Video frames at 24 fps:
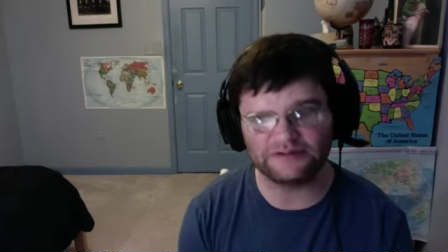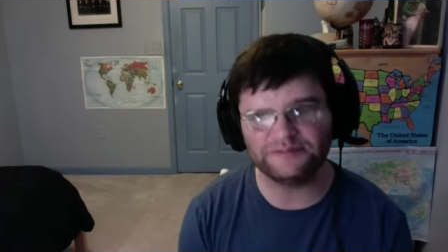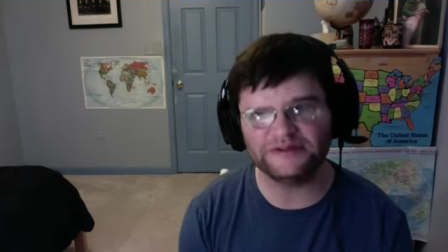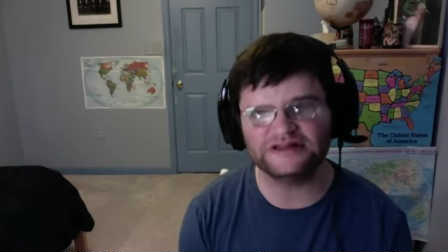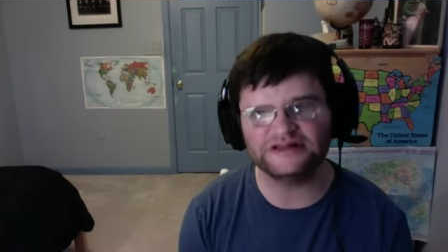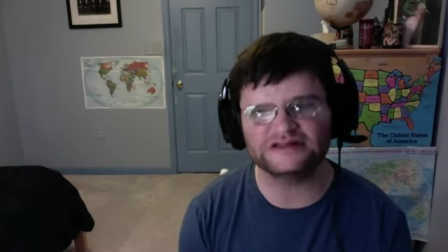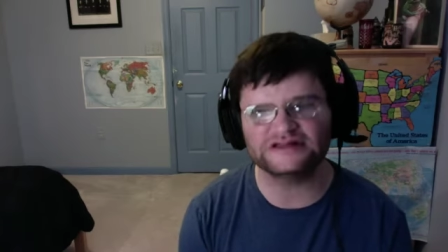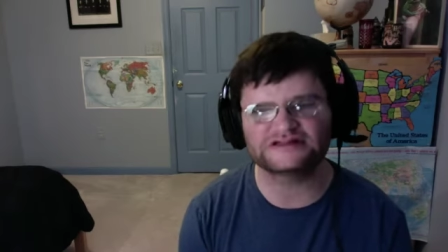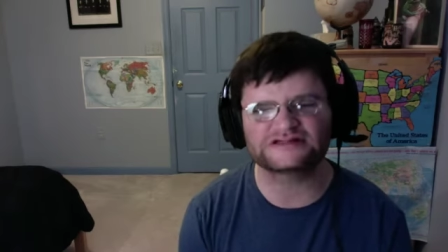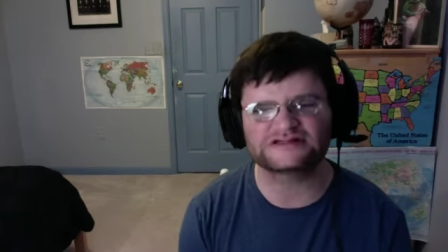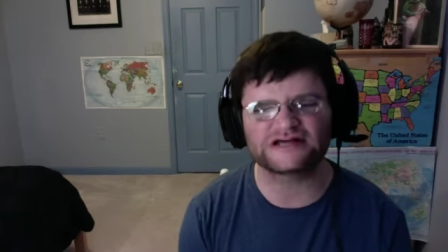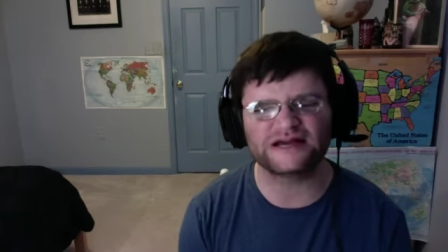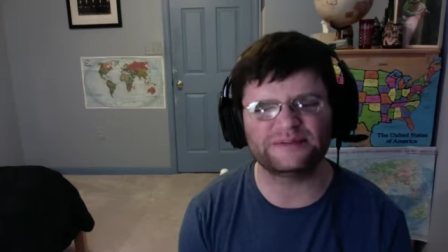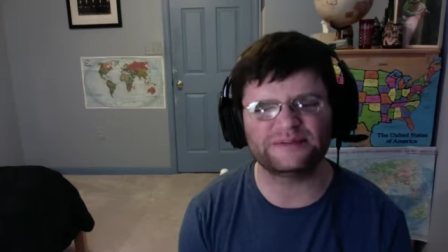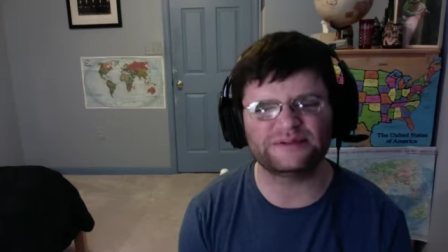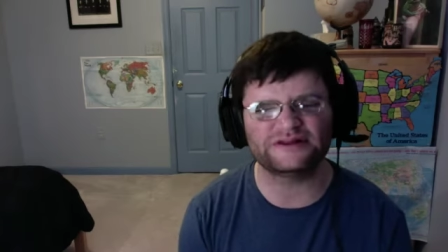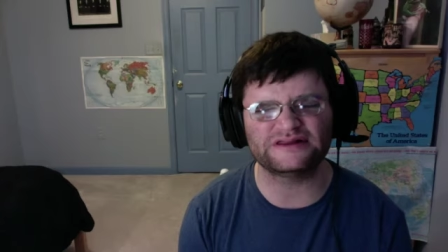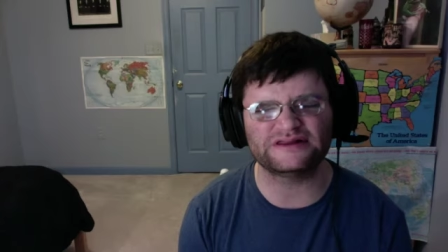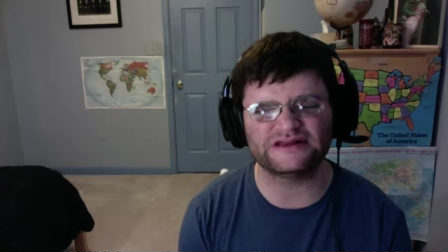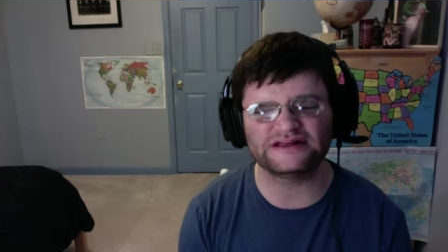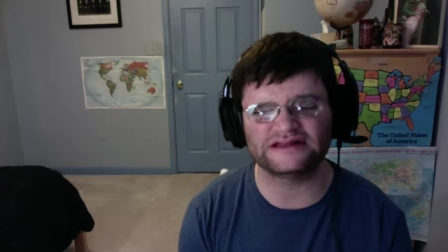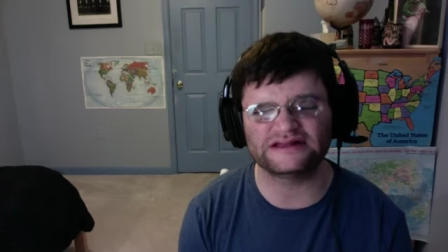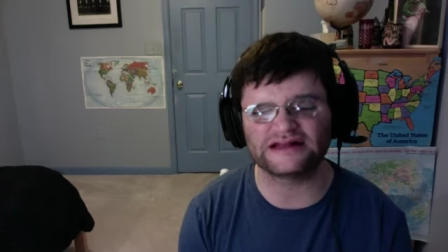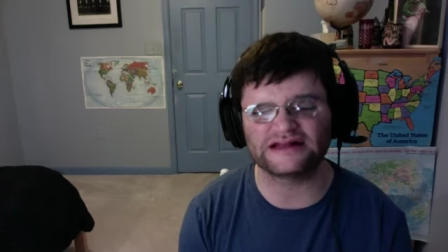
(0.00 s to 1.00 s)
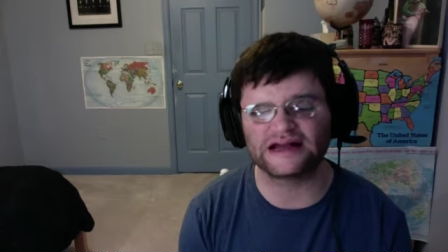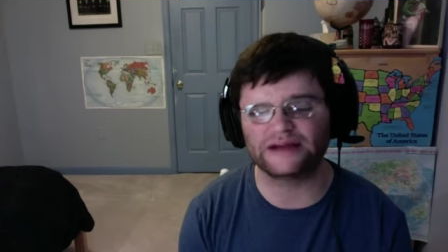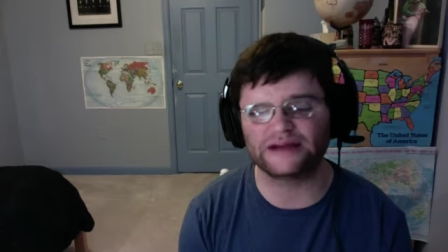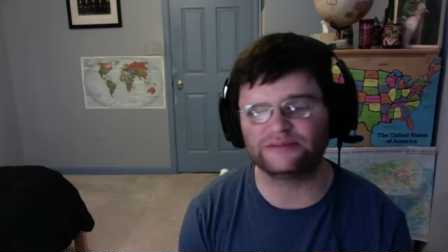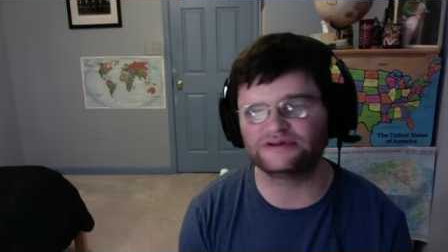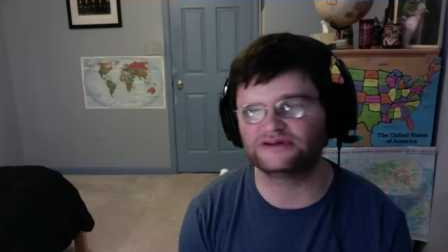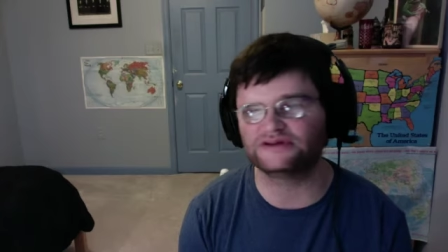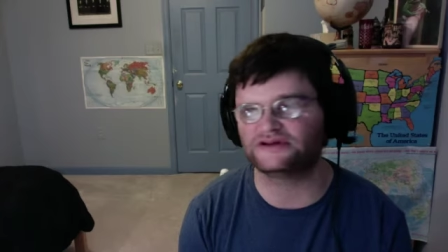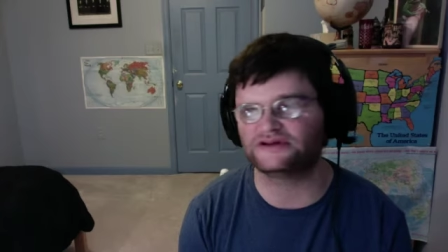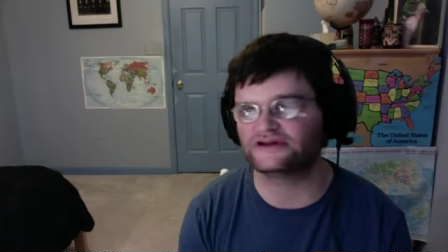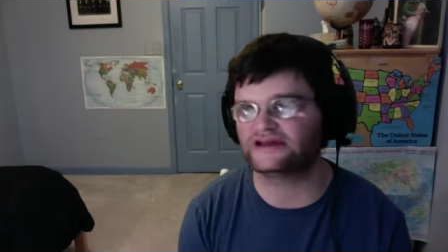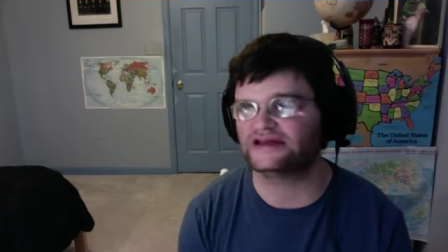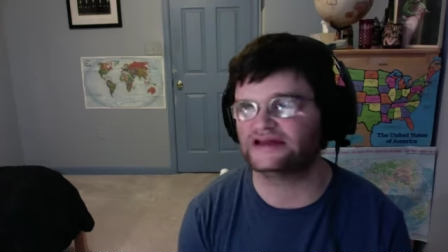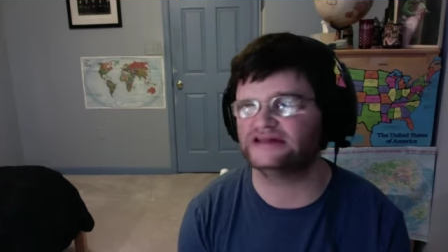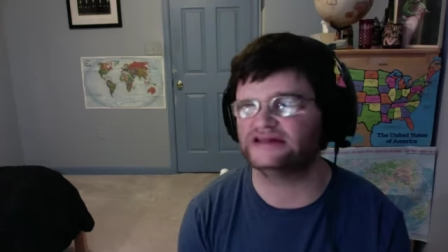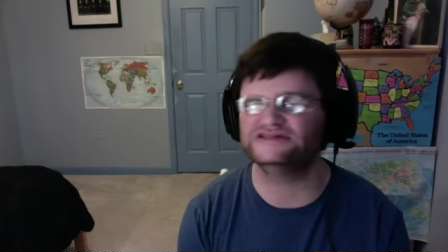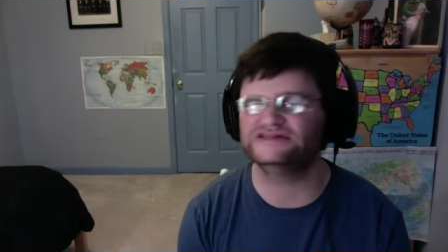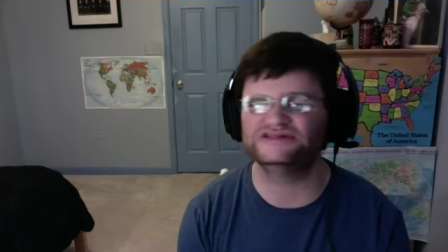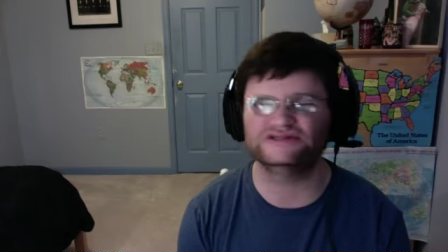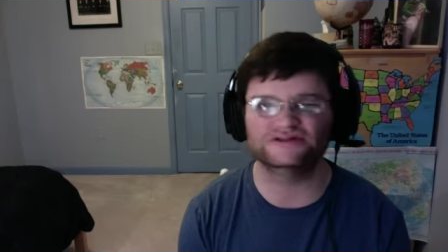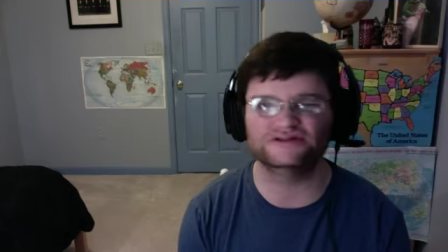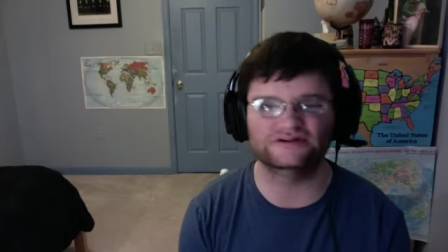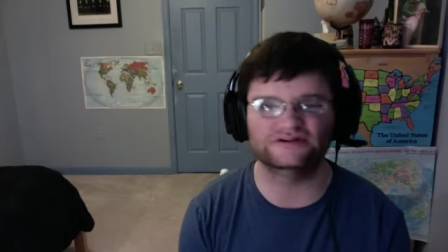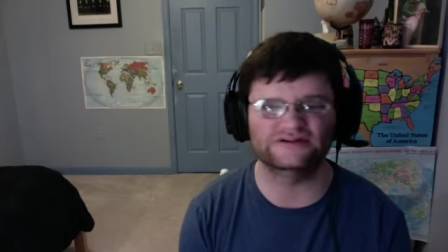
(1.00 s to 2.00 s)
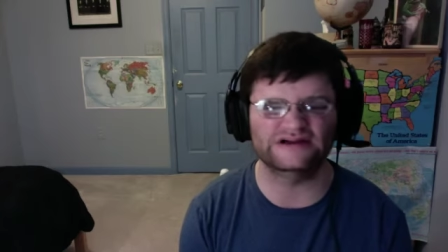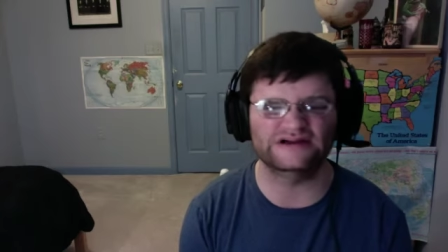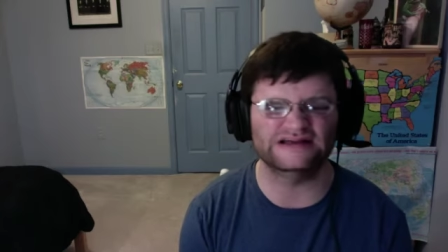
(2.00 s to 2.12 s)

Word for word: be the type of thing that I would look into.